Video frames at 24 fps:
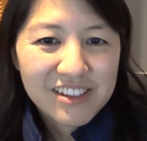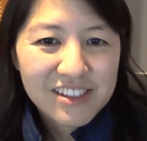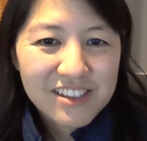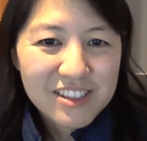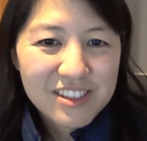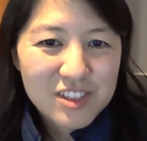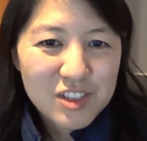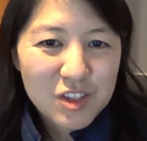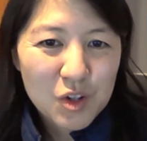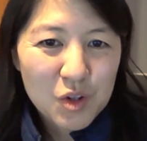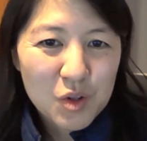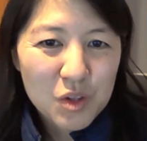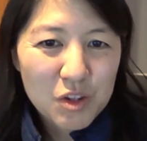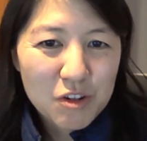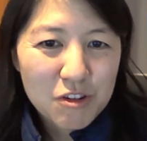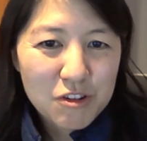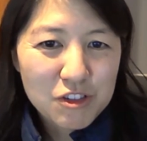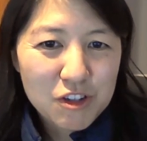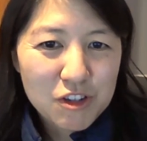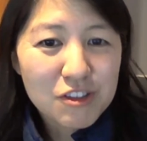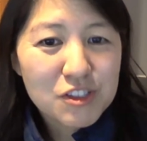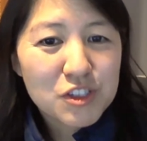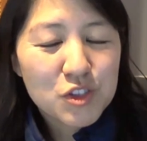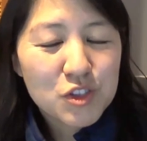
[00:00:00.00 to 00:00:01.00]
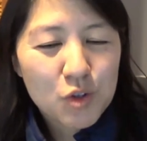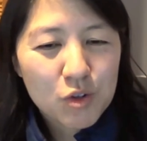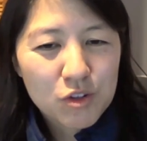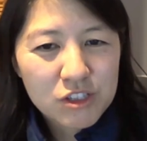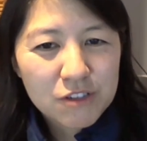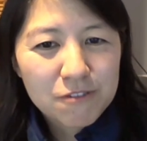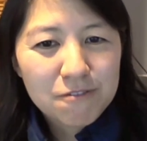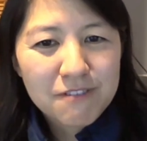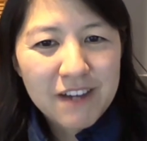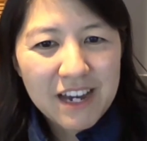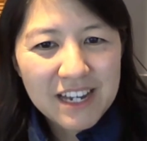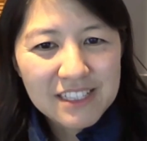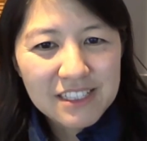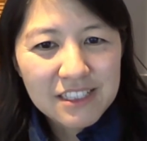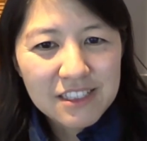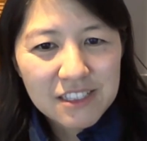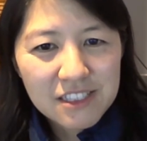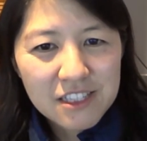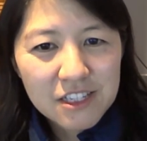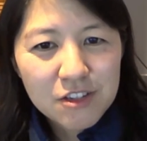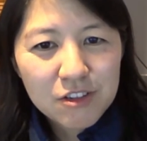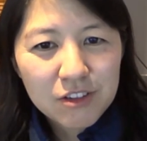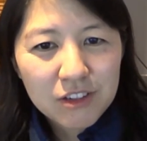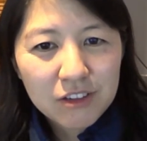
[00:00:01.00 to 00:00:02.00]
So there's all sorts of
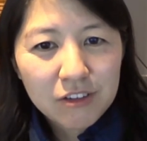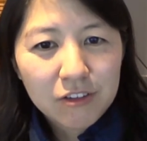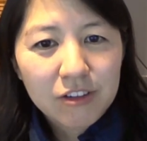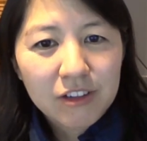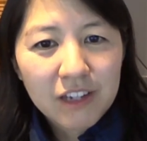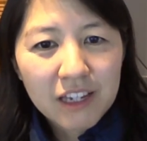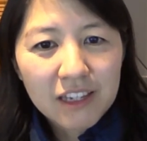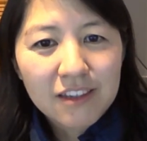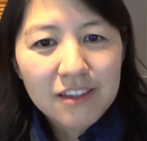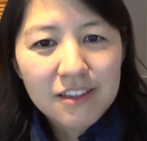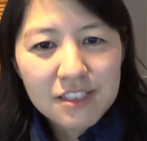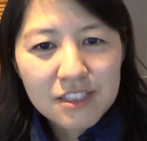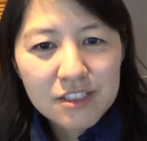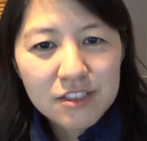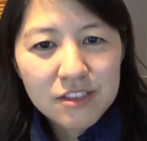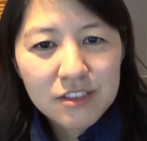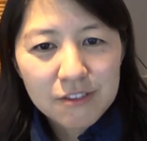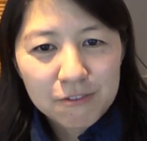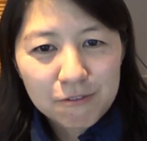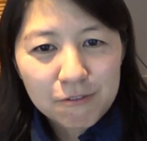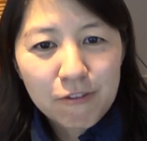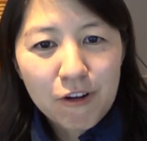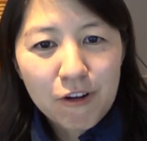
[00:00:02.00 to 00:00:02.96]
facets that you could look at this